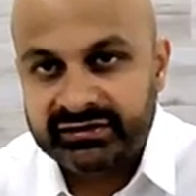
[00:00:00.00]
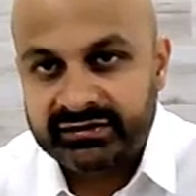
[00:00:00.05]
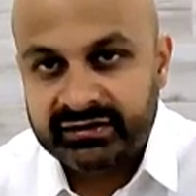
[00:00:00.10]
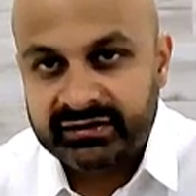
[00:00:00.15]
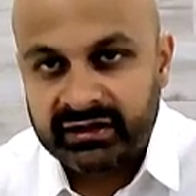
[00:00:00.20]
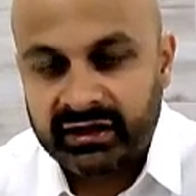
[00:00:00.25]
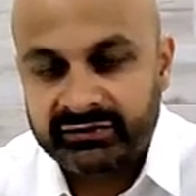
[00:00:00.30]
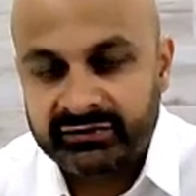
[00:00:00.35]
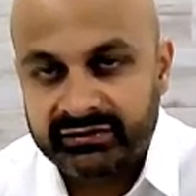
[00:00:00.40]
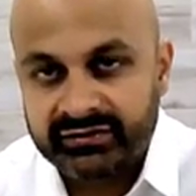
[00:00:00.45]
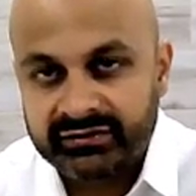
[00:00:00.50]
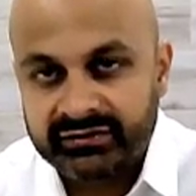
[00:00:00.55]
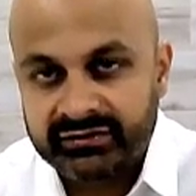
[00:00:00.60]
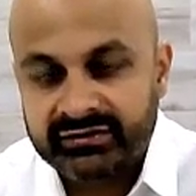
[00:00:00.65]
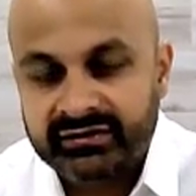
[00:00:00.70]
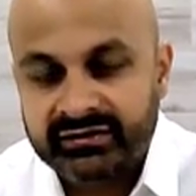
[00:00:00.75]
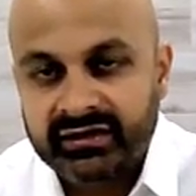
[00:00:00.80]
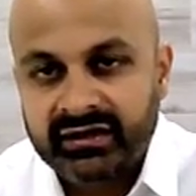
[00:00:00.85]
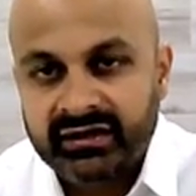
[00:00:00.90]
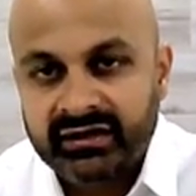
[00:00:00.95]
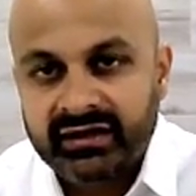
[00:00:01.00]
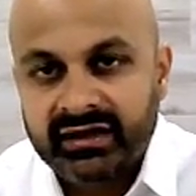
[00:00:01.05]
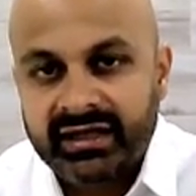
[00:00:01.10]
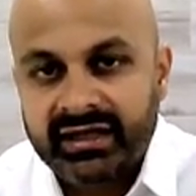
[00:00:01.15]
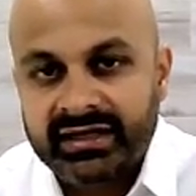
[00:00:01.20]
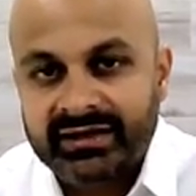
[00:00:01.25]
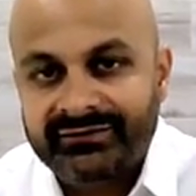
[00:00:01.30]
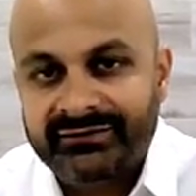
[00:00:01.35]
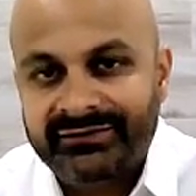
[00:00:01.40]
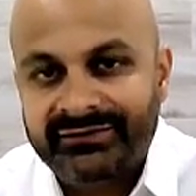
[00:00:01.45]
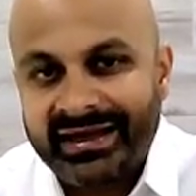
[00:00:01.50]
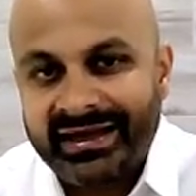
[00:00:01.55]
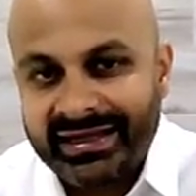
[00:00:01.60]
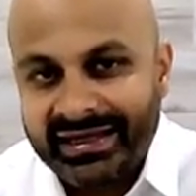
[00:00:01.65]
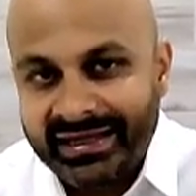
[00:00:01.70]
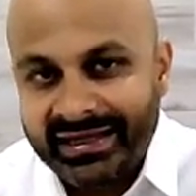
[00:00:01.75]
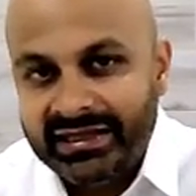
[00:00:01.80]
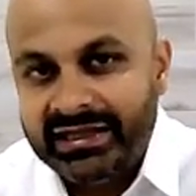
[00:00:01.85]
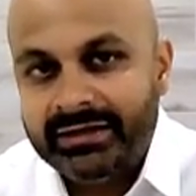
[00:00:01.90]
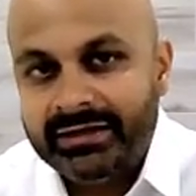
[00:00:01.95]
it covers. And if that
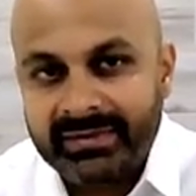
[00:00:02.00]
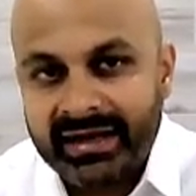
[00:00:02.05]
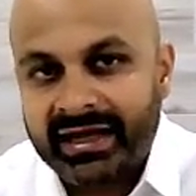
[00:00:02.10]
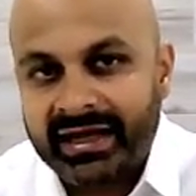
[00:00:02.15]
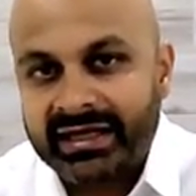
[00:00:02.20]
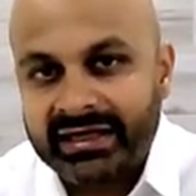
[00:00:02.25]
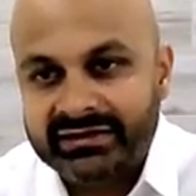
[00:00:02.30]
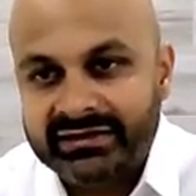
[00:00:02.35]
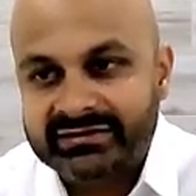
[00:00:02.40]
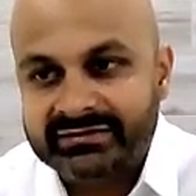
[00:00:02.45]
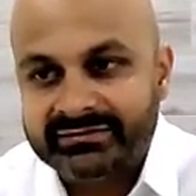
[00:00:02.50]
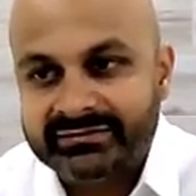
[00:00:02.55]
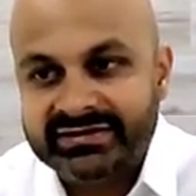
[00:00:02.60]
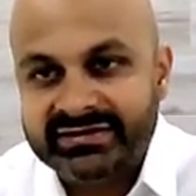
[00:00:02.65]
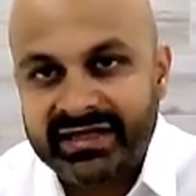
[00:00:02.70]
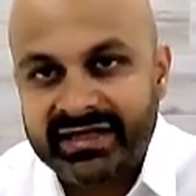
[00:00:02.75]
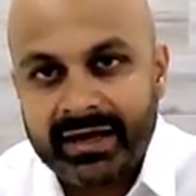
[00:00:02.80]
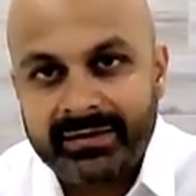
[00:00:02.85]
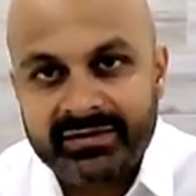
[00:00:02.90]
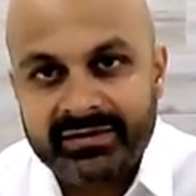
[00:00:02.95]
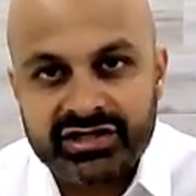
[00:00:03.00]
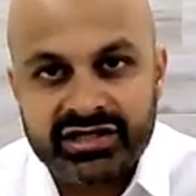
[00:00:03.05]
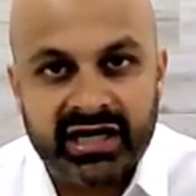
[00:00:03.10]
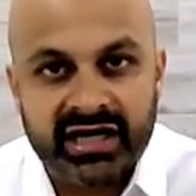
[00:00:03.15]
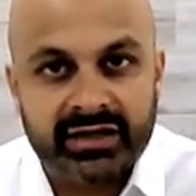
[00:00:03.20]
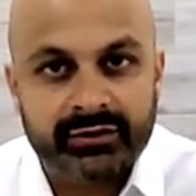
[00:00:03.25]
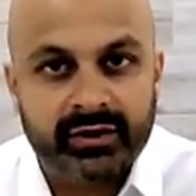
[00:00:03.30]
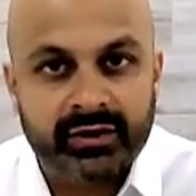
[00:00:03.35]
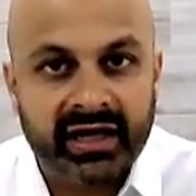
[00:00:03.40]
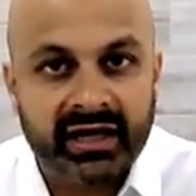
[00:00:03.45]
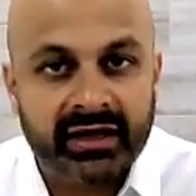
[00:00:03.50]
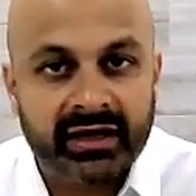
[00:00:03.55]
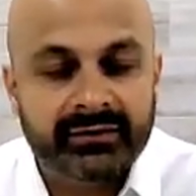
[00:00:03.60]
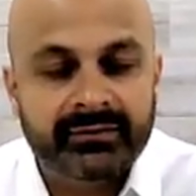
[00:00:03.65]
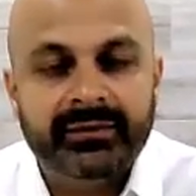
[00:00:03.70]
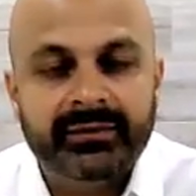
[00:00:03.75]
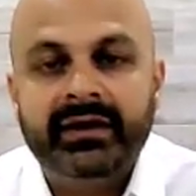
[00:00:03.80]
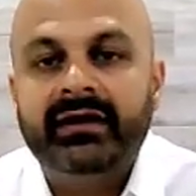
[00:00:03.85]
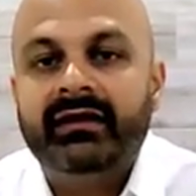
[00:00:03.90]
healing mechanism is damaged in any way,